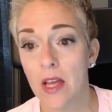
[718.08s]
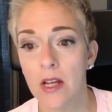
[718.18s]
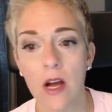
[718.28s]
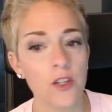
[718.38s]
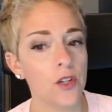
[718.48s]

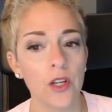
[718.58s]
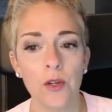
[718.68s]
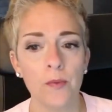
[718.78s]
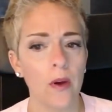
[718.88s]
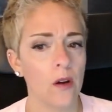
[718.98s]
Doctor
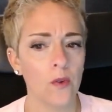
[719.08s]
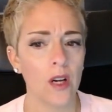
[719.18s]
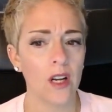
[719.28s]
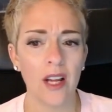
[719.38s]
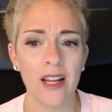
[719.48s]
Who, oh
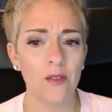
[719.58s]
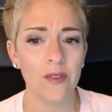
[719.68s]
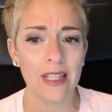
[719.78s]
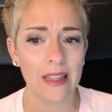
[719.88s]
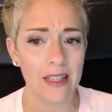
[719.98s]
God, I don't
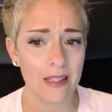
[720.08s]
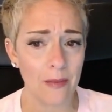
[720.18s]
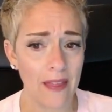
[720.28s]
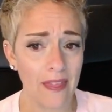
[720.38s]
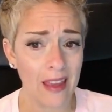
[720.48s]
think that's my